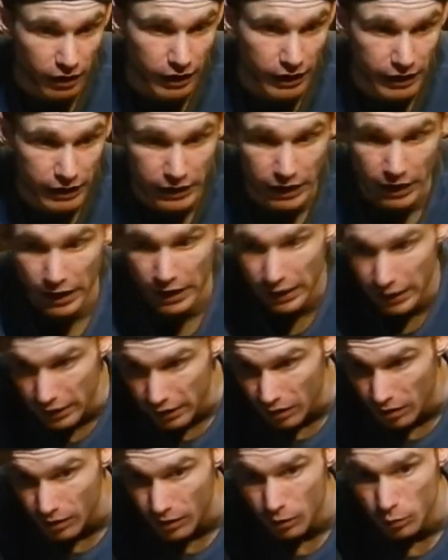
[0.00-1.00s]
aka
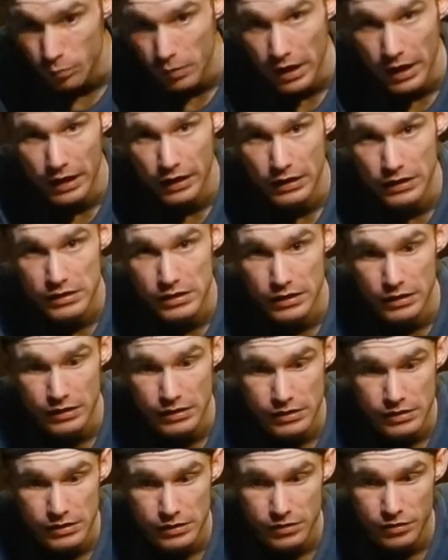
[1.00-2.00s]
Uncle Bang is
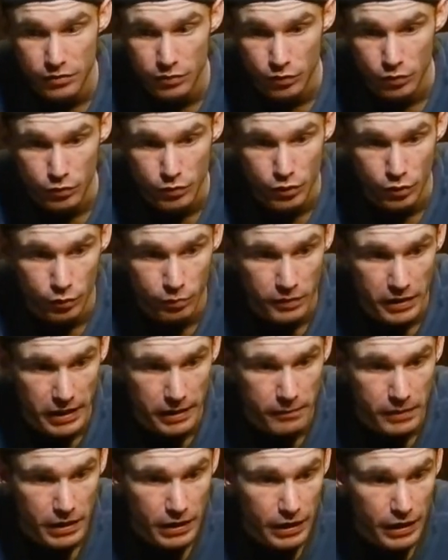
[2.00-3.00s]
his YouTube
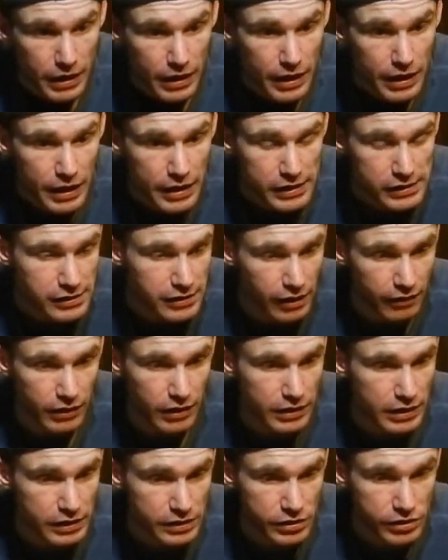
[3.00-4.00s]
name, said
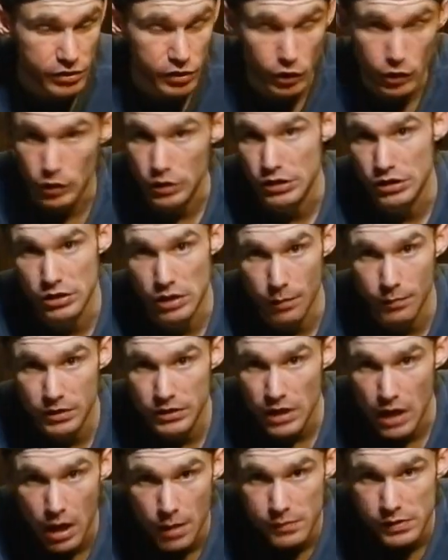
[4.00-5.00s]
that this is a good
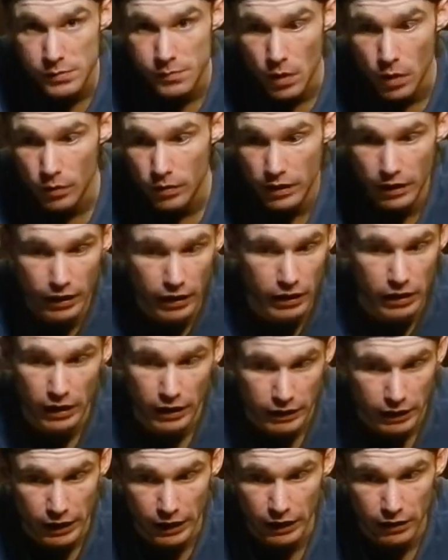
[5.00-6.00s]
summertime smoke, and
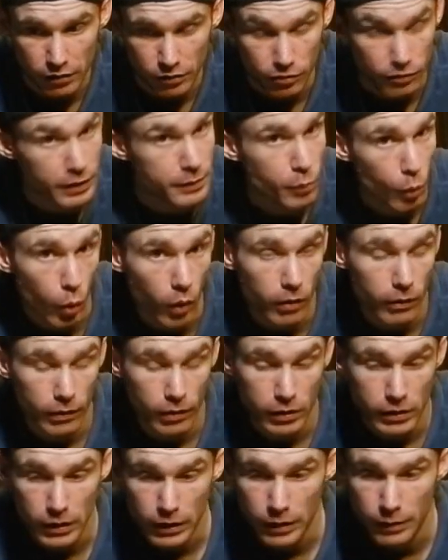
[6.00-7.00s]
I can't agree more.
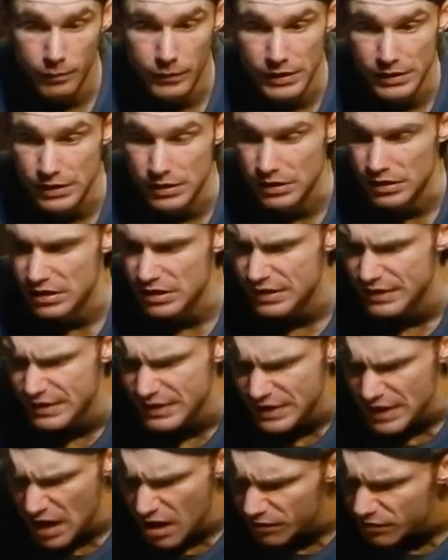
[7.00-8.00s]
This is
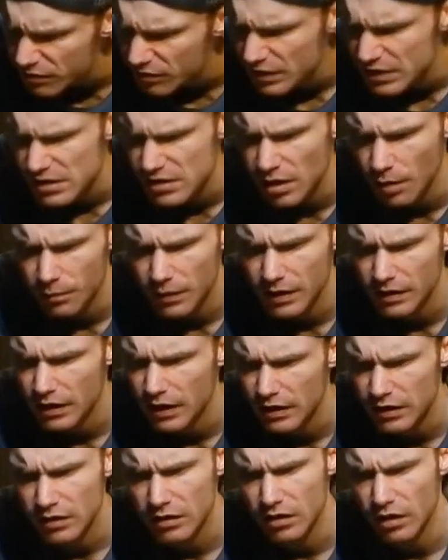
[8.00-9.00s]
definitely something
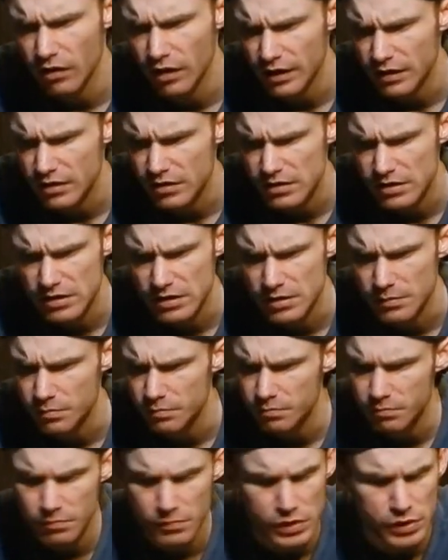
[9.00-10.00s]
that I could see
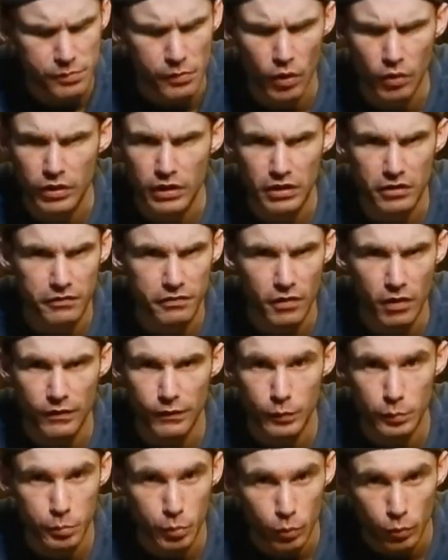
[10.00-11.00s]
smoking in front
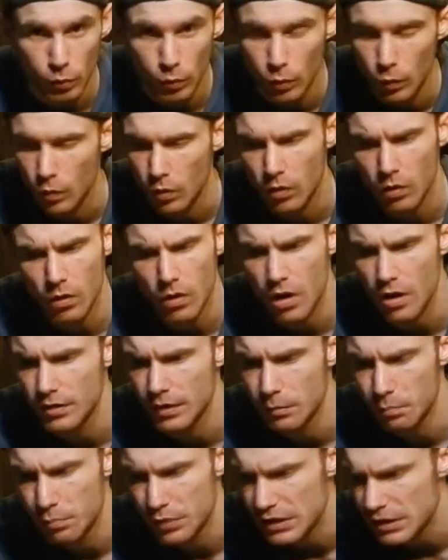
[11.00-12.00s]
of a pool or on
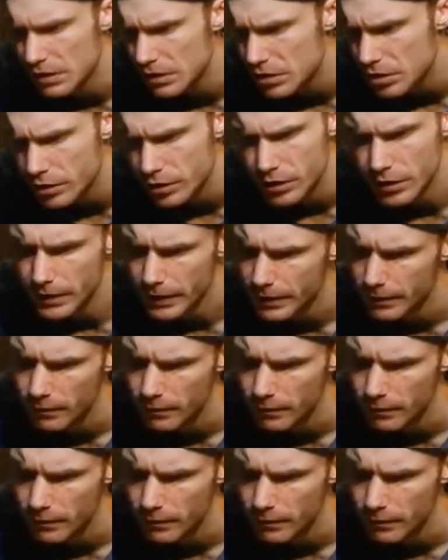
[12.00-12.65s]
the beach.